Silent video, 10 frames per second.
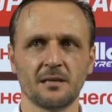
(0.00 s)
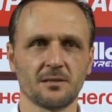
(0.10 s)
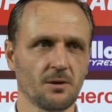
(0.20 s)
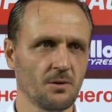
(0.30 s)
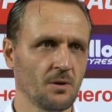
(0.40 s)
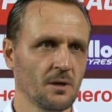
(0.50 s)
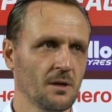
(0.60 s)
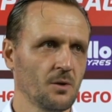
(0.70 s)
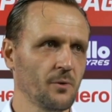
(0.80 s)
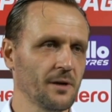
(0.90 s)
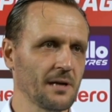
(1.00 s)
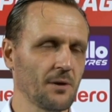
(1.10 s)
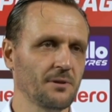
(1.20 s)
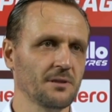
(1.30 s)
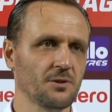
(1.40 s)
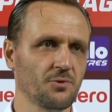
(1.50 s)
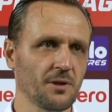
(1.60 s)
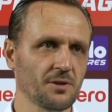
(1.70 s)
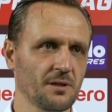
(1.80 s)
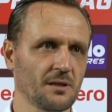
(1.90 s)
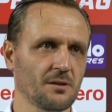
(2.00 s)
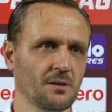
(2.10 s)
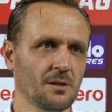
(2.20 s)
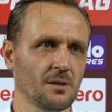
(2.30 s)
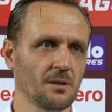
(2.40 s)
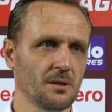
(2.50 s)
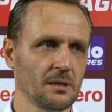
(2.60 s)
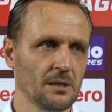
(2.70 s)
So we are now in the situation that